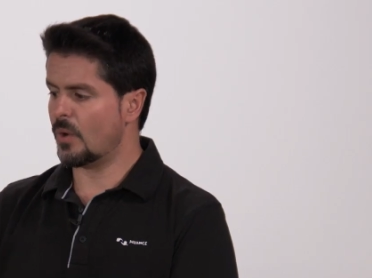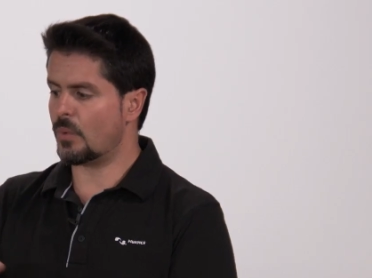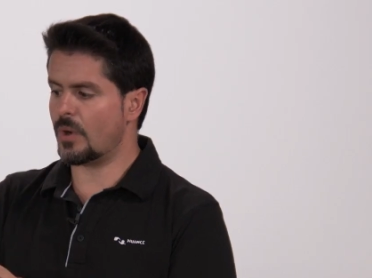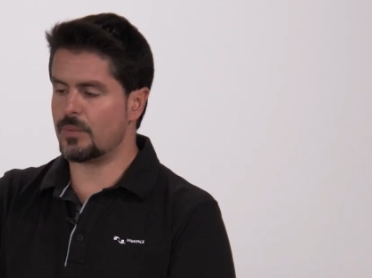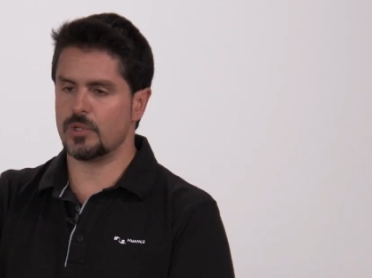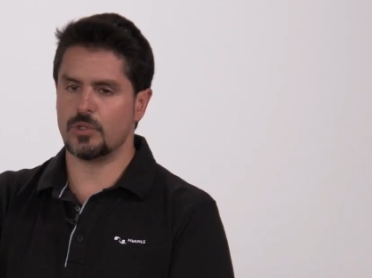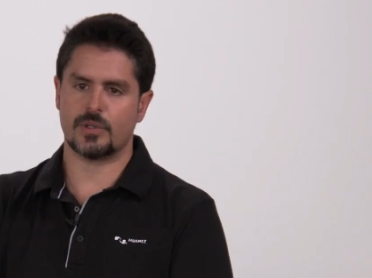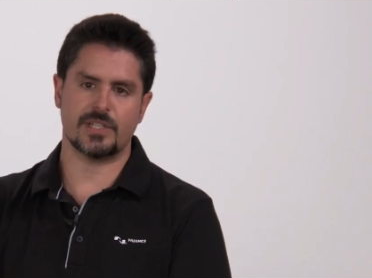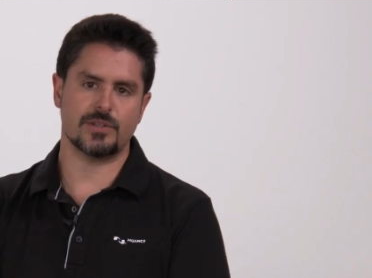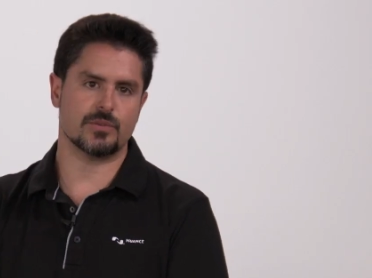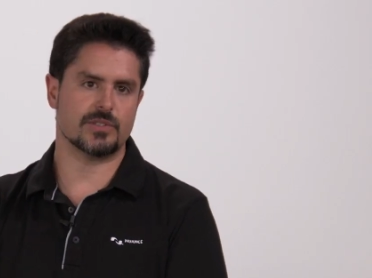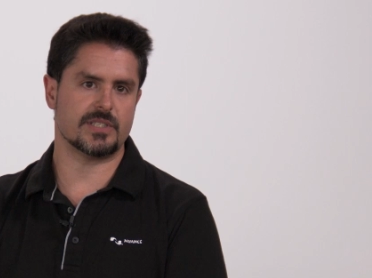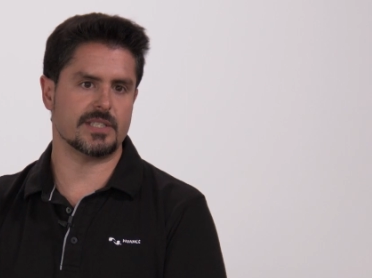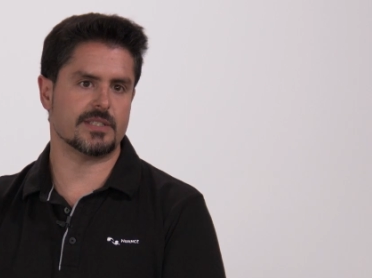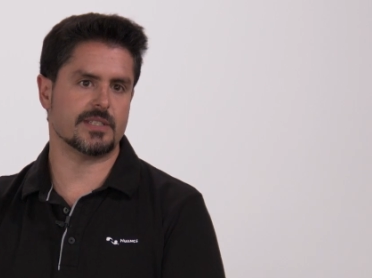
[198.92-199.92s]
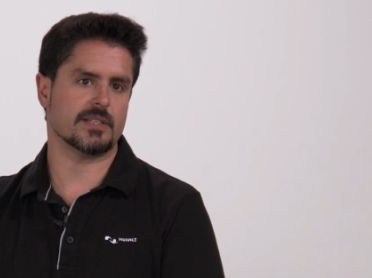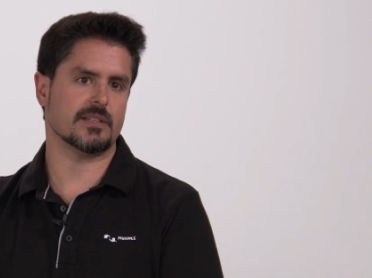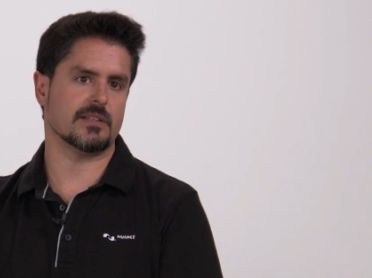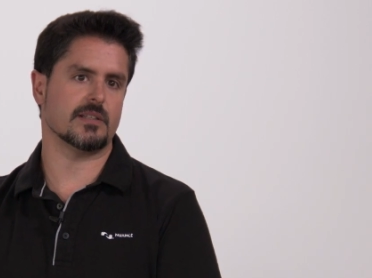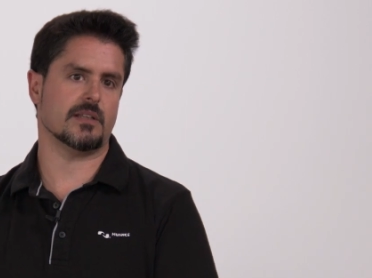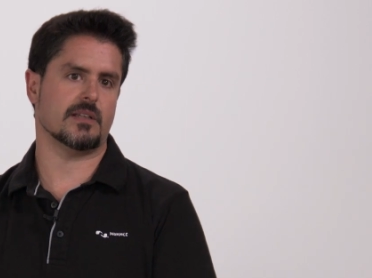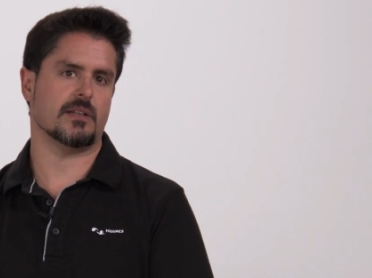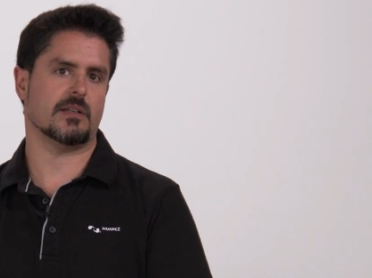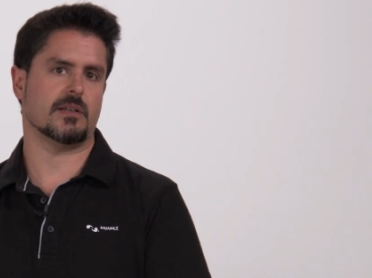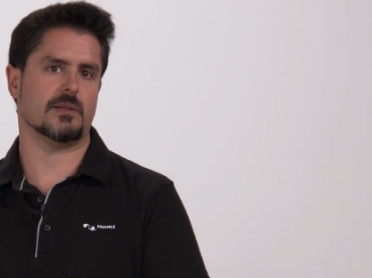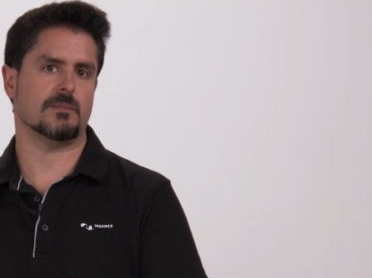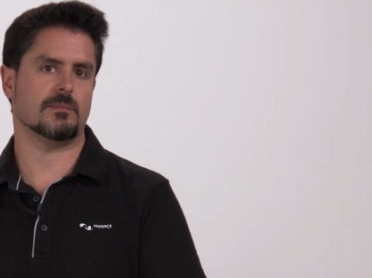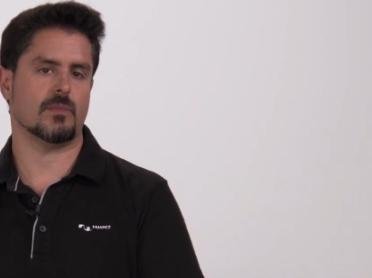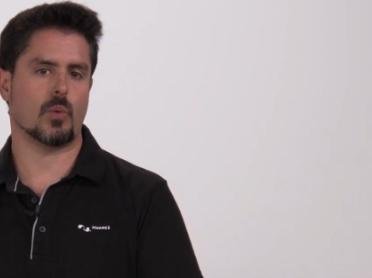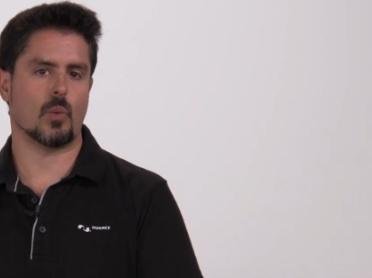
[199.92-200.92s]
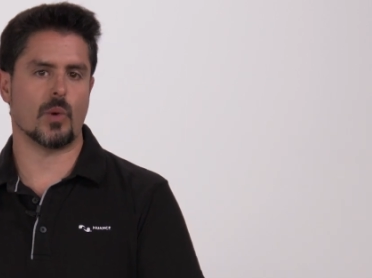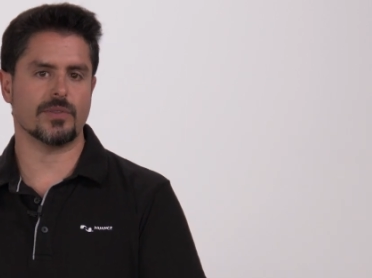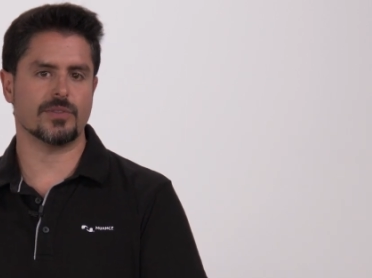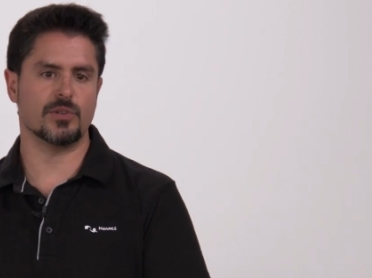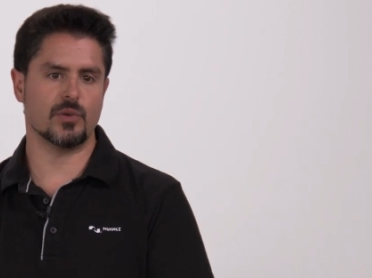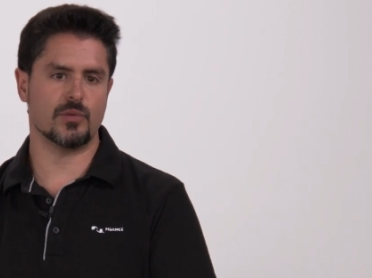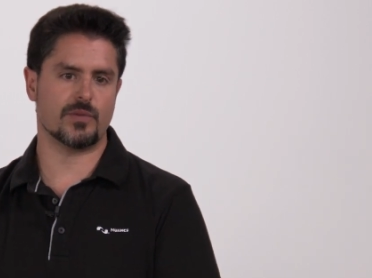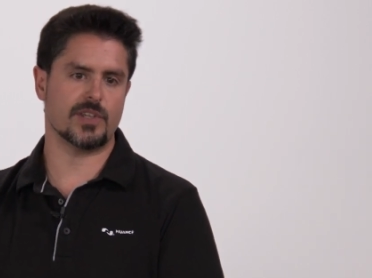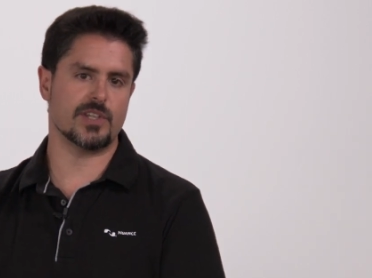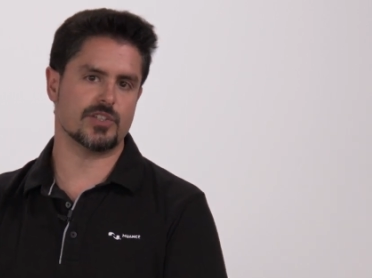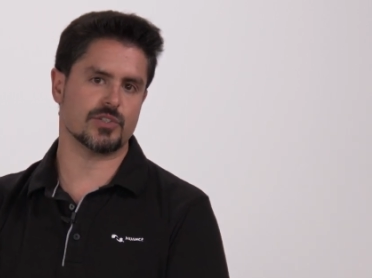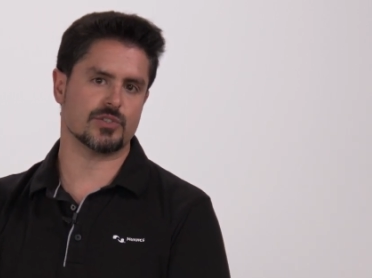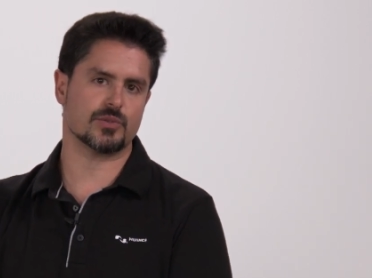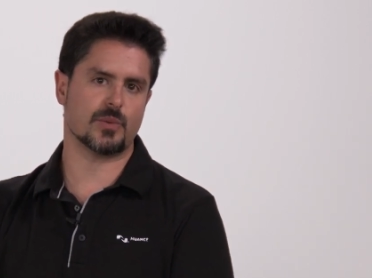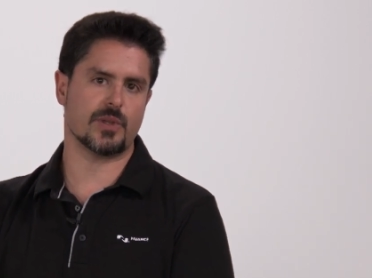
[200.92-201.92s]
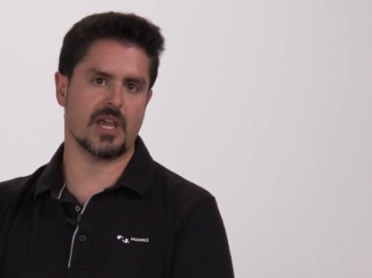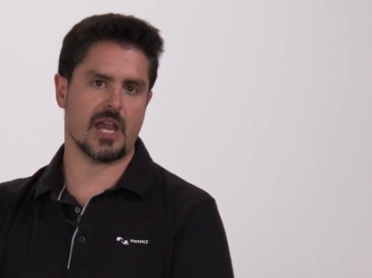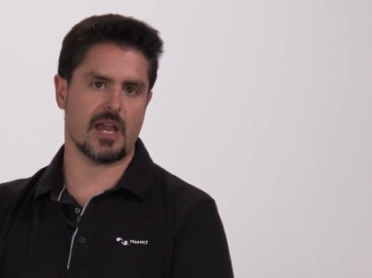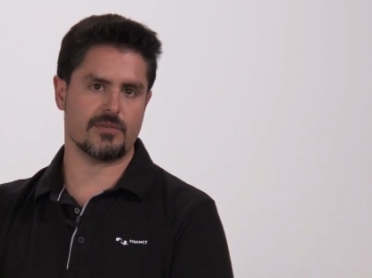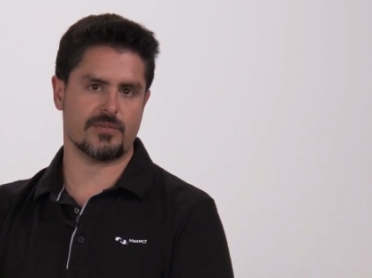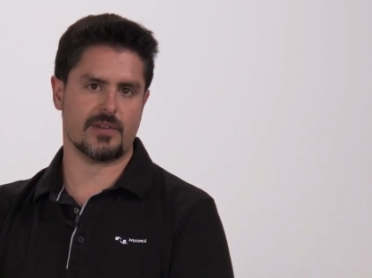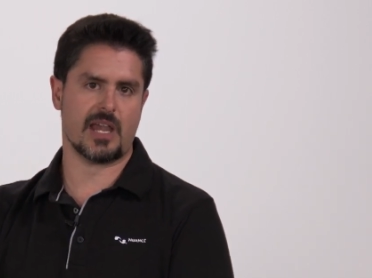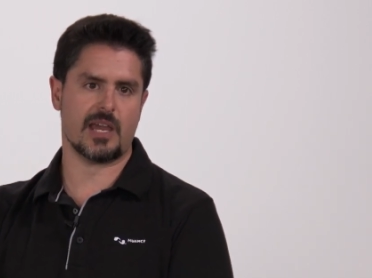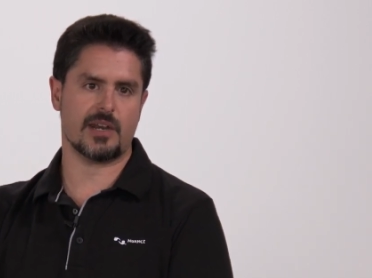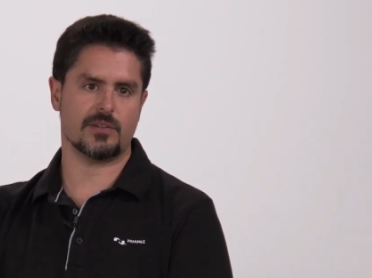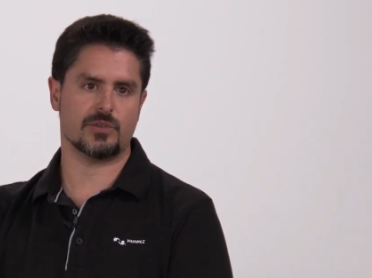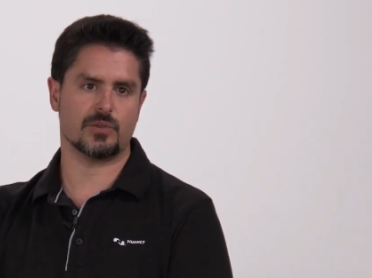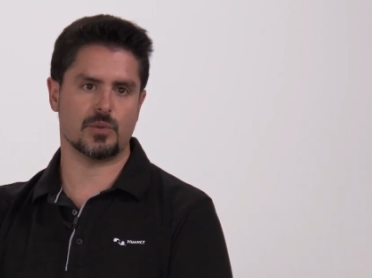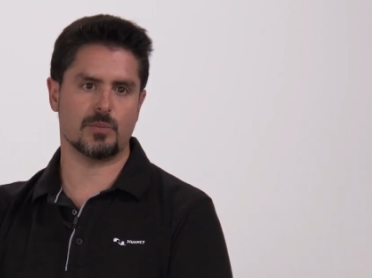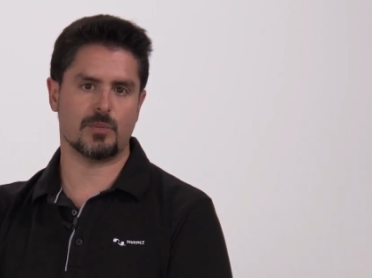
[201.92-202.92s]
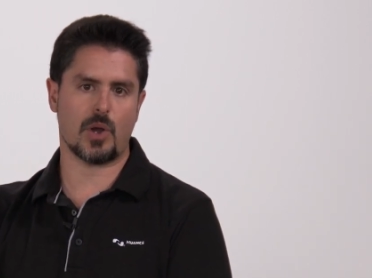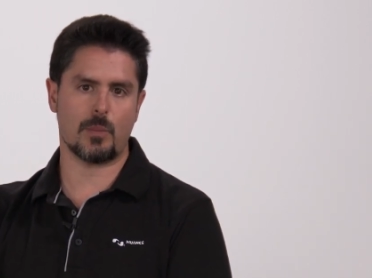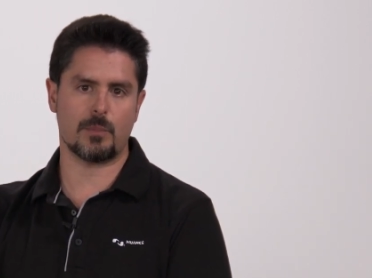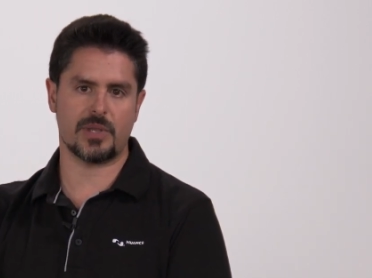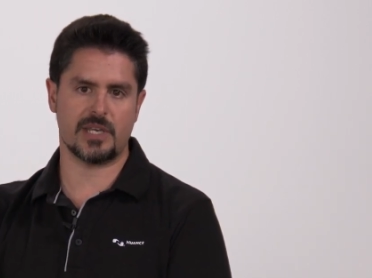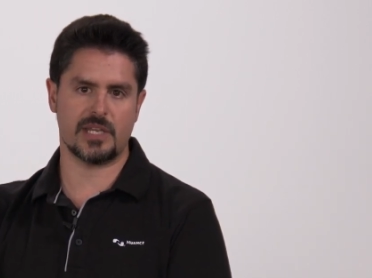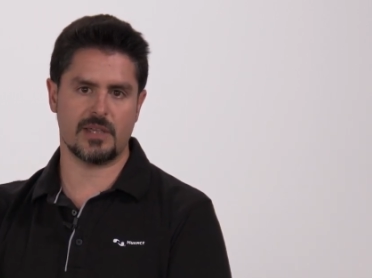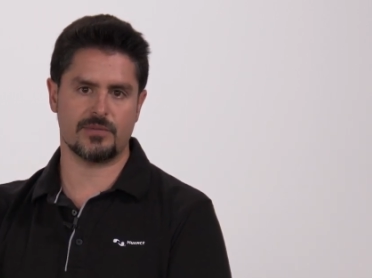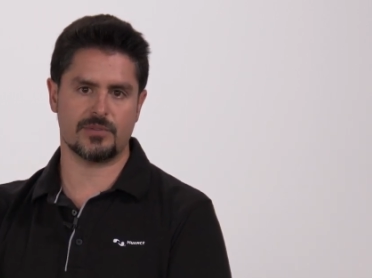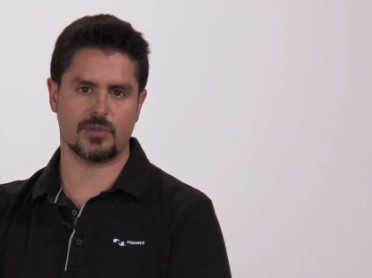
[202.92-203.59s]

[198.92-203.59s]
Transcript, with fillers: When we look into detail what new features we have added to Power PDF